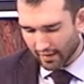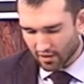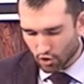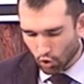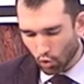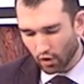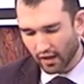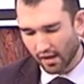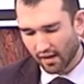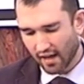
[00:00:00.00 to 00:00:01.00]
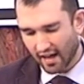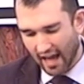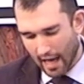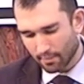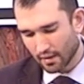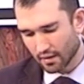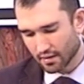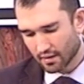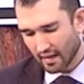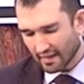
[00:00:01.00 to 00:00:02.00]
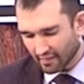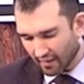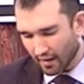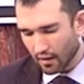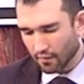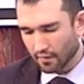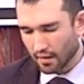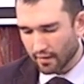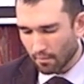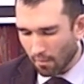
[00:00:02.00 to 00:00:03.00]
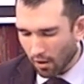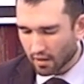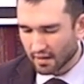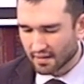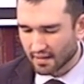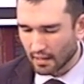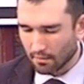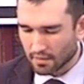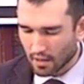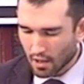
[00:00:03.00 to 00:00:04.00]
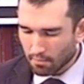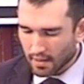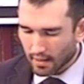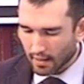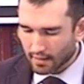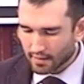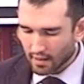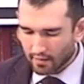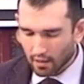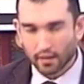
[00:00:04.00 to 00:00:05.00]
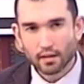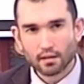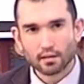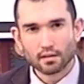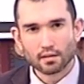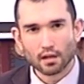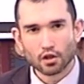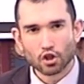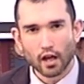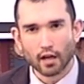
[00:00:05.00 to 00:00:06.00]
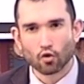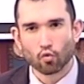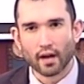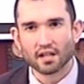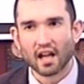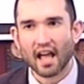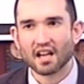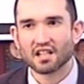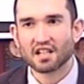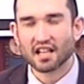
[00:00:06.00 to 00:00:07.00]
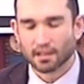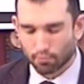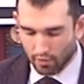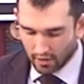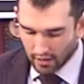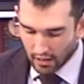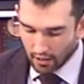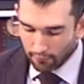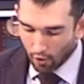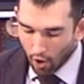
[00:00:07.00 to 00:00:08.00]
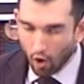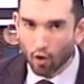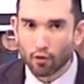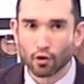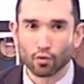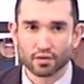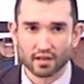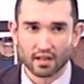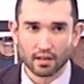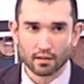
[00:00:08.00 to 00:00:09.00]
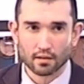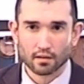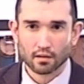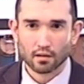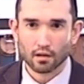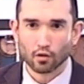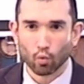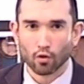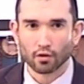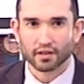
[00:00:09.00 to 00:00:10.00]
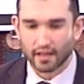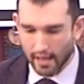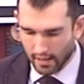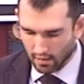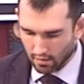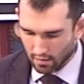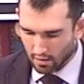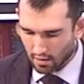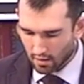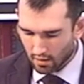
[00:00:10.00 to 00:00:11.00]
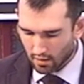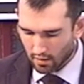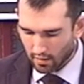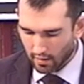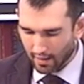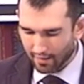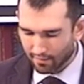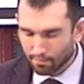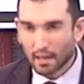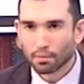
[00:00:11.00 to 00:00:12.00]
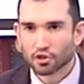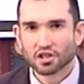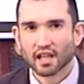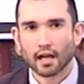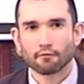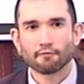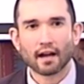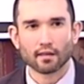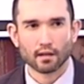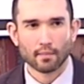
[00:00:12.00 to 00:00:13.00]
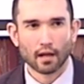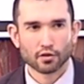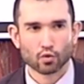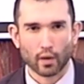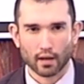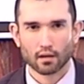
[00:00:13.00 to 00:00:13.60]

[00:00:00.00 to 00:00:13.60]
joy and happiness and love in their marketing schemes because there is such a great and desperate need for all those things in the world today, and people just can't find them elsewhere.